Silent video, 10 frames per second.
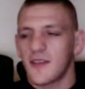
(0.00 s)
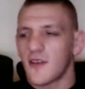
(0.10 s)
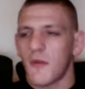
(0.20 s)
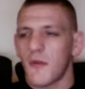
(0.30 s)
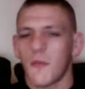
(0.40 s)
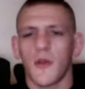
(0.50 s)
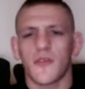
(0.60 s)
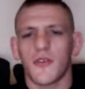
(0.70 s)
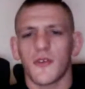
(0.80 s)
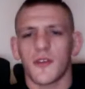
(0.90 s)
I remember when I
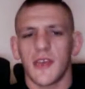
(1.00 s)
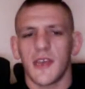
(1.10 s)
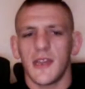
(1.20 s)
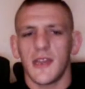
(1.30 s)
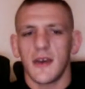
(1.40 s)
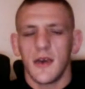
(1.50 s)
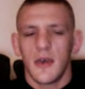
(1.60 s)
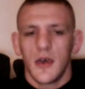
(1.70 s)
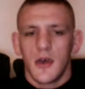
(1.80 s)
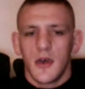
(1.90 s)
was 13,
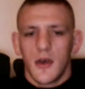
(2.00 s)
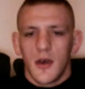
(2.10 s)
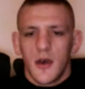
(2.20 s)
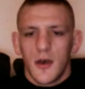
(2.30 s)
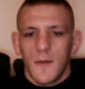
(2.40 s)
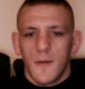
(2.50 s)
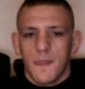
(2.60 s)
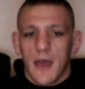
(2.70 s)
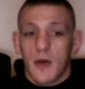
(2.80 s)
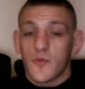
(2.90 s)

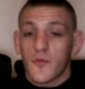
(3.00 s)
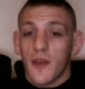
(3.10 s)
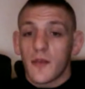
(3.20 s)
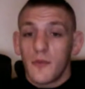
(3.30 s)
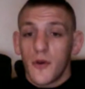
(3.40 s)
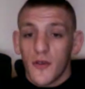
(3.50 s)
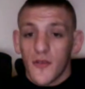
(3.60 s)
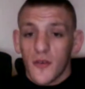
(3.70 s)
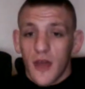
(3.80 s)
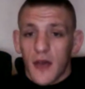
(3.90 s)
I was renting
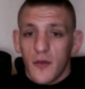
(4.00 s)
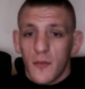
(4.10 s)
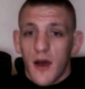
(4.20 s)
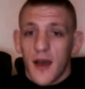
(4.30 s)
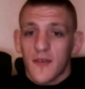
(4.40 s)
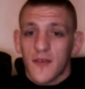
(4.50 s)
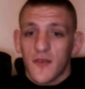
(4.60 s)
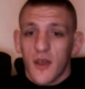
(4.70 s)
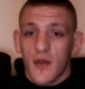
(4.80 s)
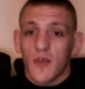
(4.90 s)
books on how to box and
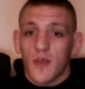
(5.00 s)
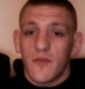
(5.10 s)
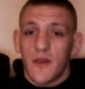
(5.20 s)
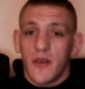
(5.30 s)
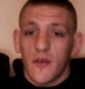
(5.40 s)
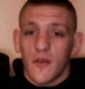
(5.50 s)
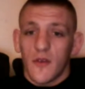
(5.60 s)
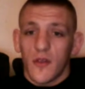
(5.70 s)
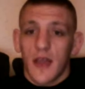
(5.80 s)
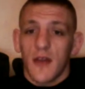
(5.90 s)
trying to watch videos
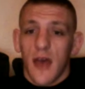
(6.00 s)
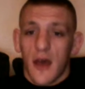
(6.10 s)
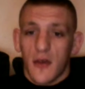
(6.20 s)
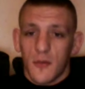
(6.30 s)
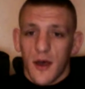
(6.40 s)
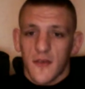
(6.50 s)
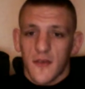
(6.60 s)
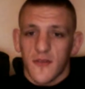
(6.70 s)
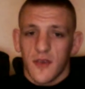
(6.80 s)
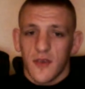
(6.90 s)
online on how to
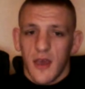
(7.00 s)
box,